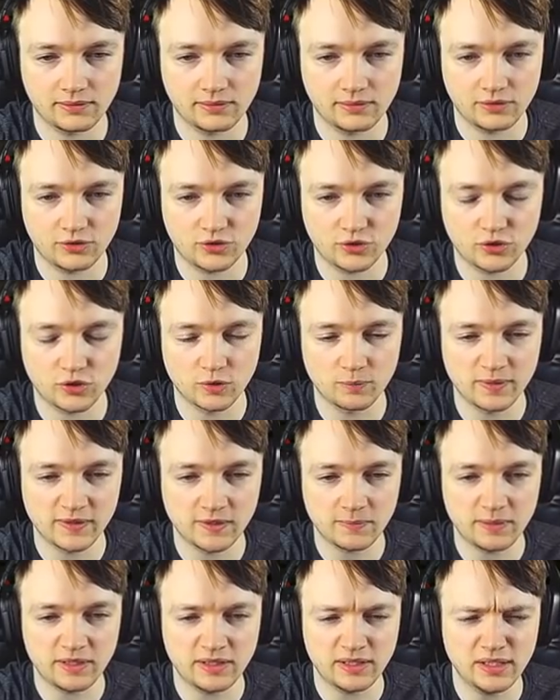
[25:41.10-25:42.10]
Because you're too
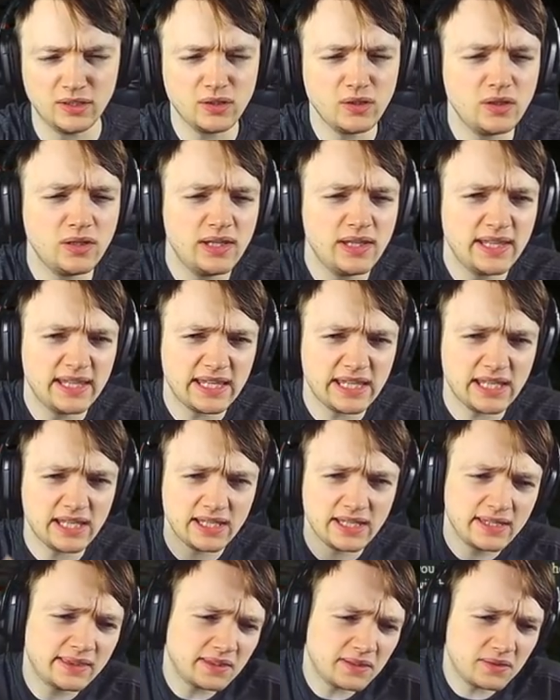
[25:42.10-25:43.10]
busy being like,
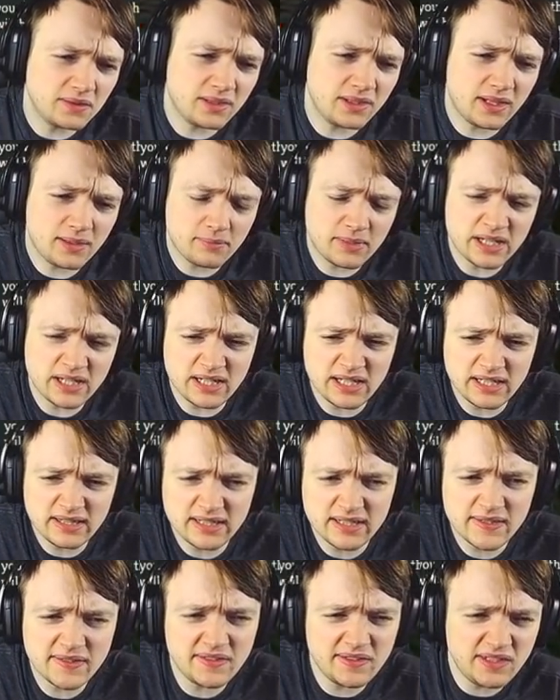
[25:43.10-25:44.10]
I may need
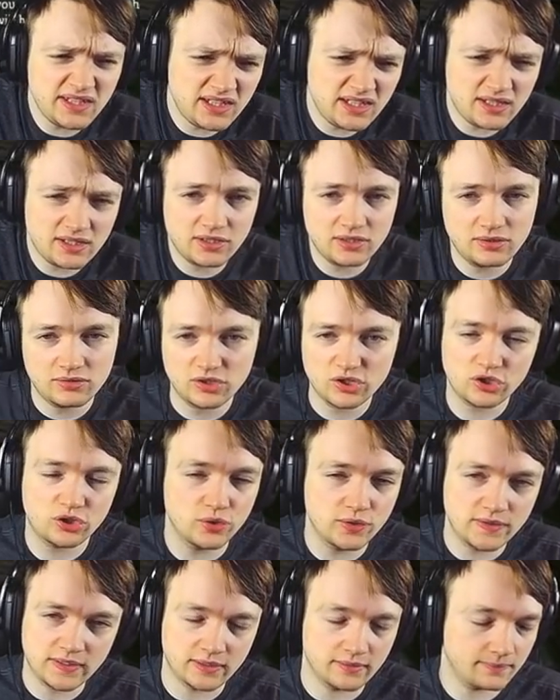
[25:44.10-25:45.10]
this. Just
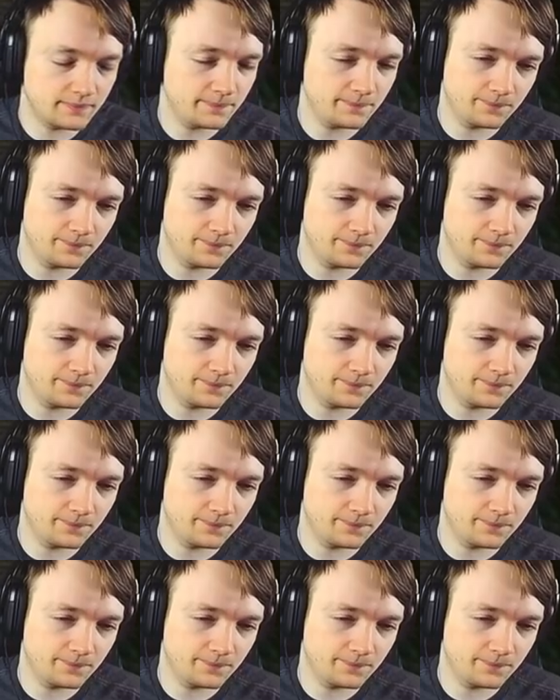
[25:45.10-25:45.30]
use it.